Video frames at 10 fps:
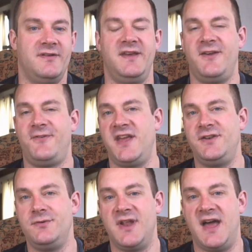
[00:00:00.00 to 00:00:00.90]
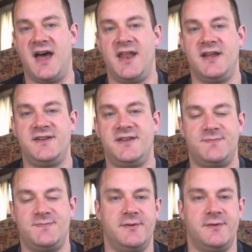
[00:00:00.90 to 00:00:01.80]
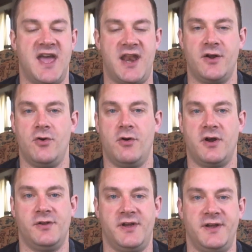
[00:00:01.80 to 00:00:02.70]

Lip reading: If they do not, I dismiss them categorically.